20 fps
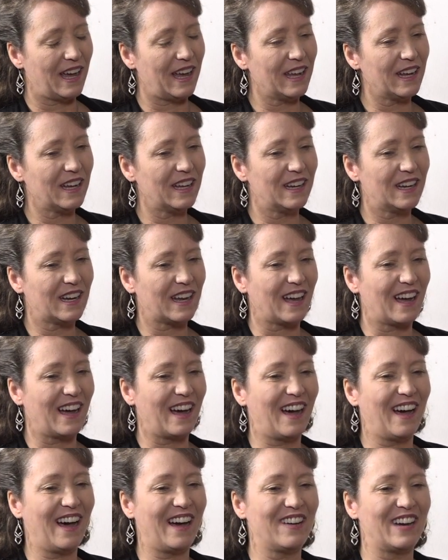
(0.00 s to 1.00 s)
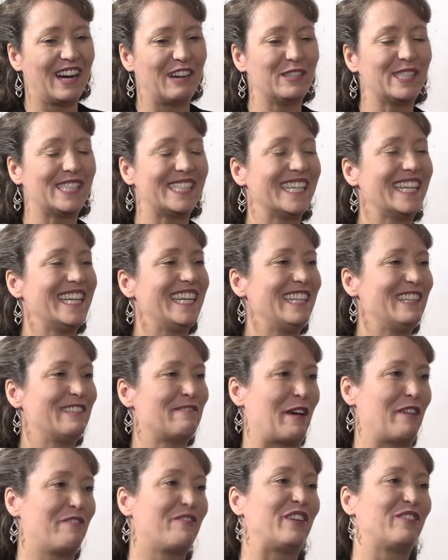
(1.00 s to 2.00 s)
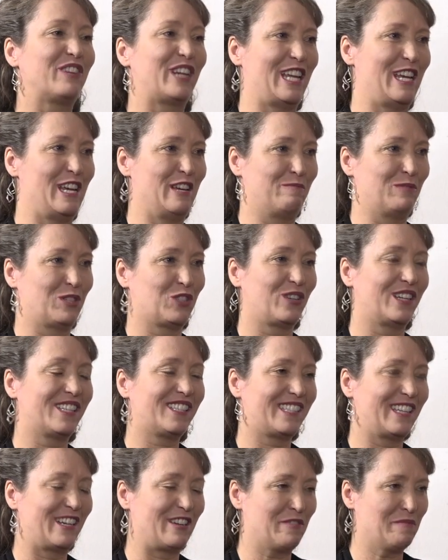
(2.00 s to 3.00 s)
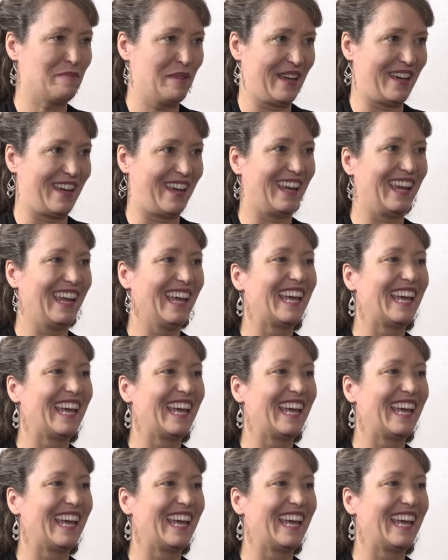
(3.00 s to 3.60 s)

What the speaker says: and I was singing my favorite hymn, Trust and Obey.